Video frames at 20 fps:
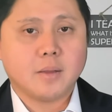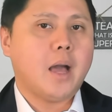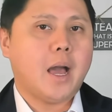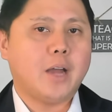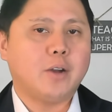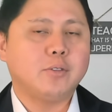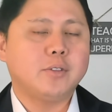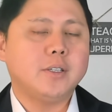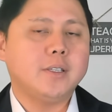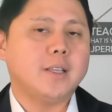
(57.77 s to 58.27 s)
I
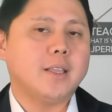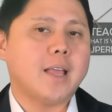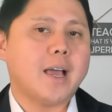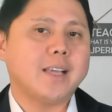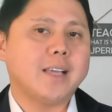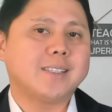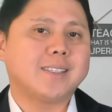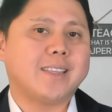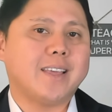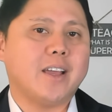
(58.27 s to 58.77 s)
don't see the
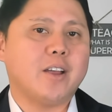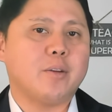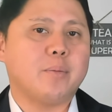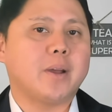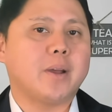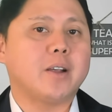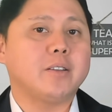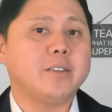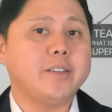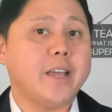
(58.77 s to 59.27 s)
lies there,
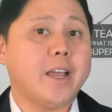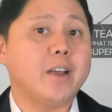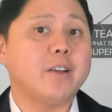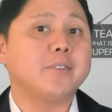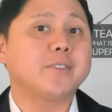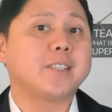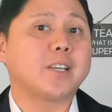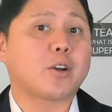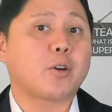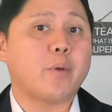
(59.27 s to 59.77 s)
but are
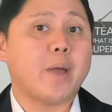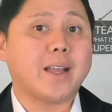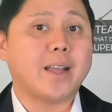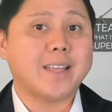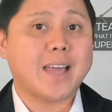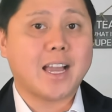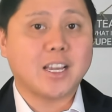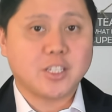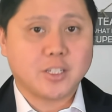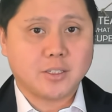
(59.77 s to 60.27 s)
tariffs the correct
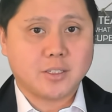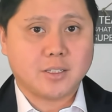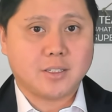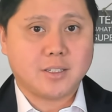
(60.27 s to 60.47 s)
action to